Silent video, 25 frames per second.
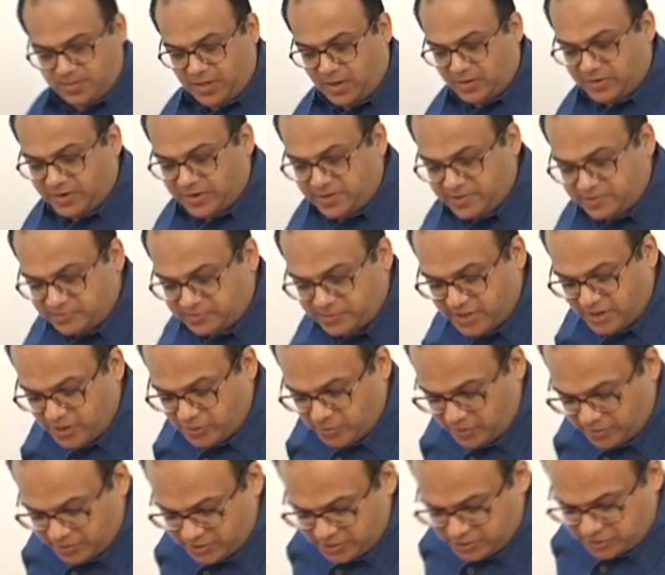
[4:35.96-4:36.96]
Now let us
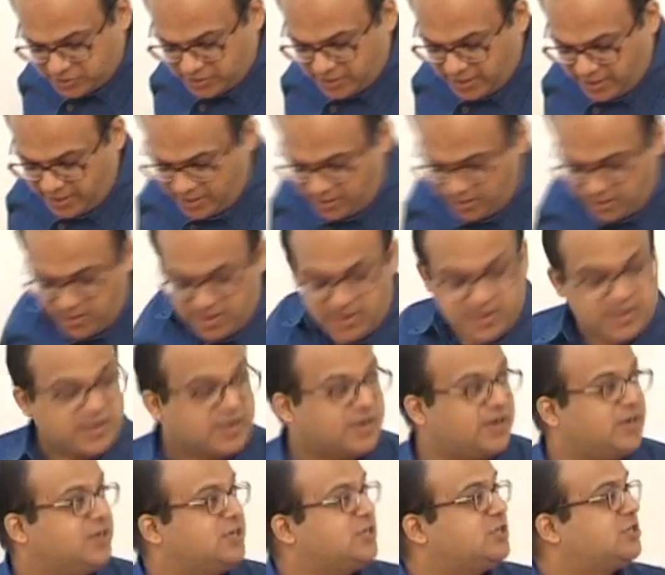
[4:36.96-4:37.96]
try to
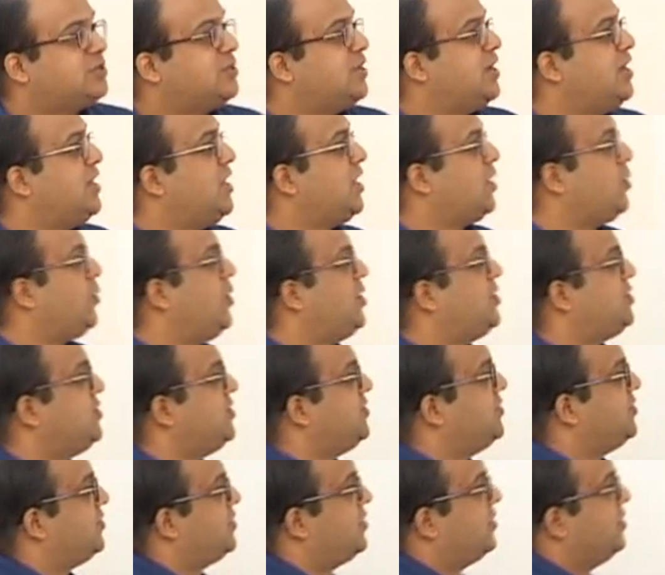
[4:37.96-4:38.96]
understand constraint
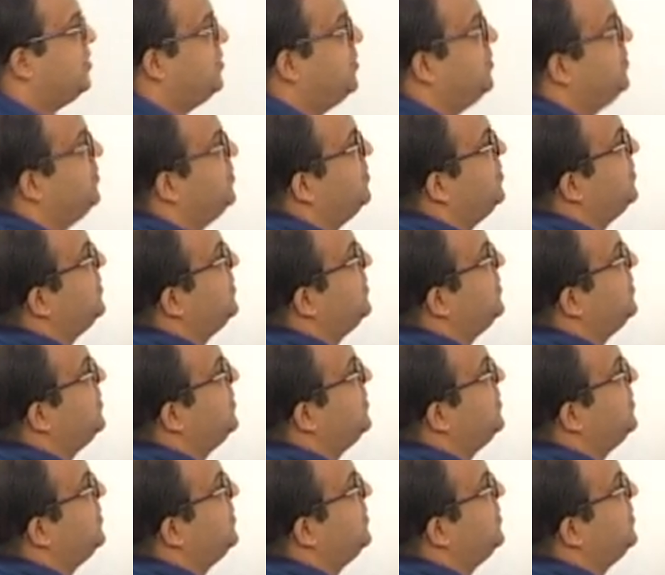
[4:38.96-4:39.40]
equations.